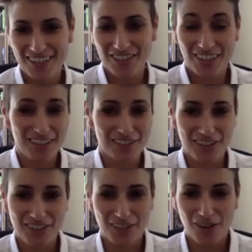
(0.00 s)
Geladas
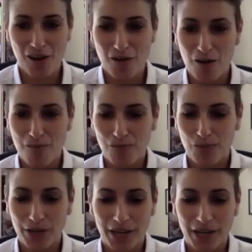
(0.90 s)
are
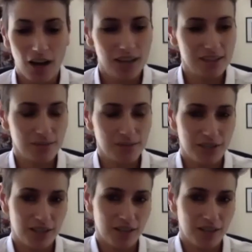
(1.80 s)
pretty awesome.